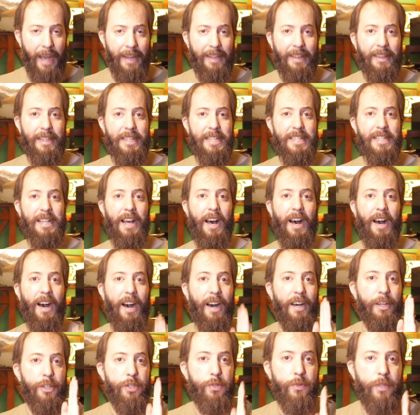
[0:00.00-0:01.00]
at least
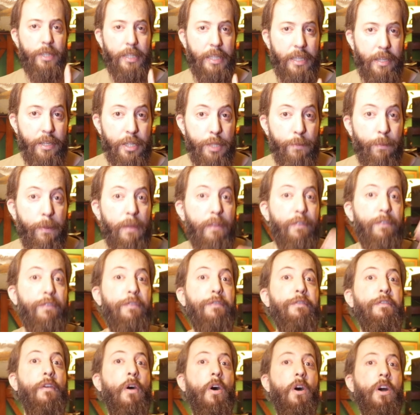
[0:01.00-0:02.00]
100 years
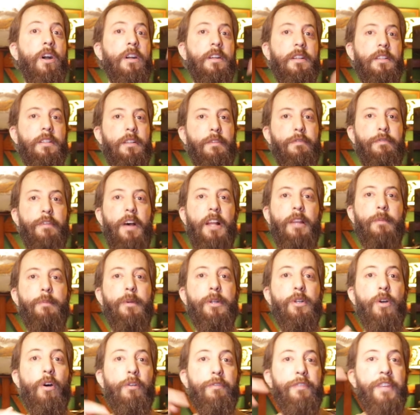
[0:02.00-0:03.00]
before the
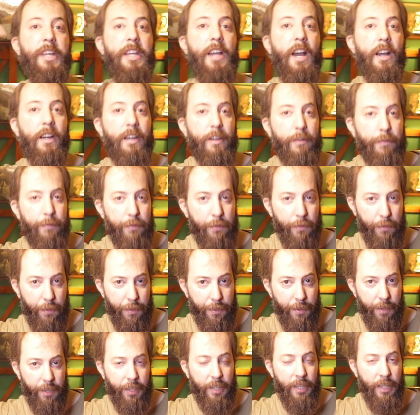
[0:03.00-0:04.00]
development of the younger
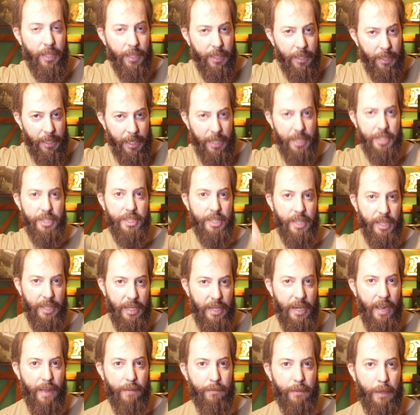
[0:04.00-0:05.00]
Futhark in
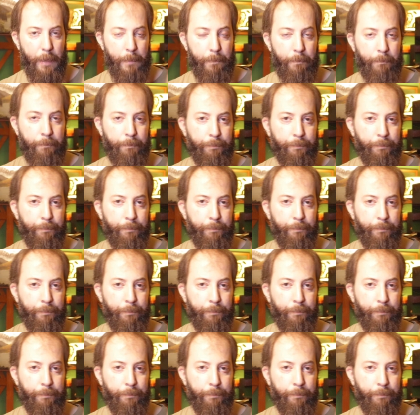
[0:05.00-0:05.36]
Scandinavia.